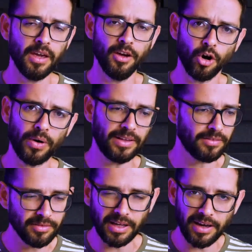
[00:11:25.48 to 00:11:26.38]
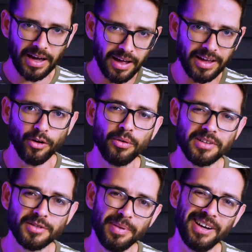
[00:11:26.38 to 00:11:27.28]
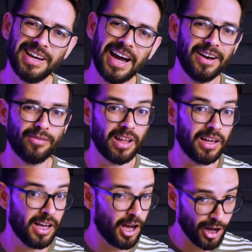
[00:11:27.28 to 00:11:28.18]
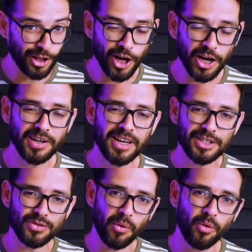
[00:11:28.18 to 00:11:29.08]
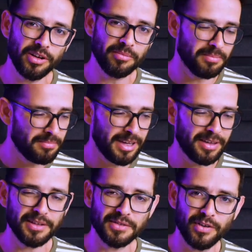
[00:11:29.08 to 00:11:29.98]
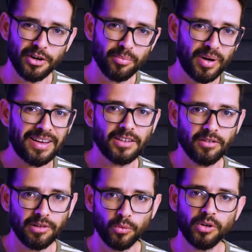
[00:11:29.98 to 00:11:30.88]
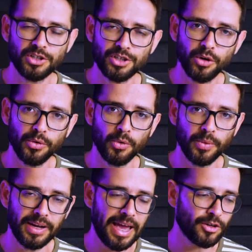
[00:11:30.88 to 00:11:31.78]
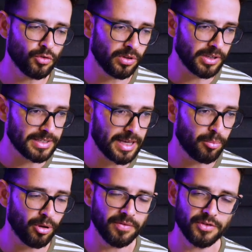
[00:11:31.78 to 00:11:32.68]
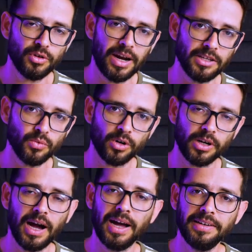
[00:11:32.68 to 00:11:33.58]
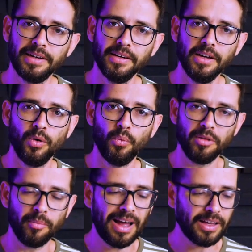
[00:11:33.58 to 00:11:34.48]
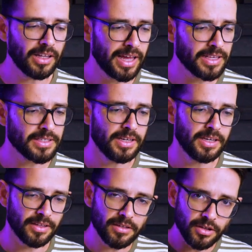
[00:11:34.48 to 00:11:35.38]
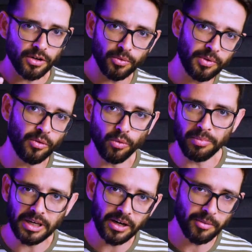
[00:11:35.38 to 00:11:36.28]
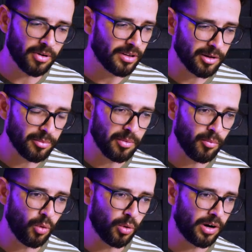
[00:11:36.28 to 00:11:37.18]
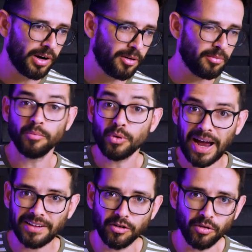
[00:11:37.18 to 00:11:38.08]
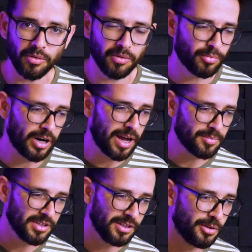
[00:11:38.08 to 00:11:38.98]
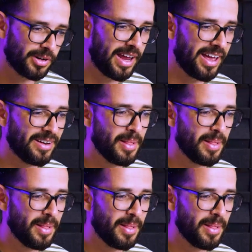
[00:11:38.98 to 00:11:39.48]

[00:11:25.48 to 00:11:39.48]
All right, I know that's been kind of like a lot, so I want to make this very practical, and I want to show you an actual example of strategy work I did with my clients, so it will become a little bit more practical, perhaps, in your head.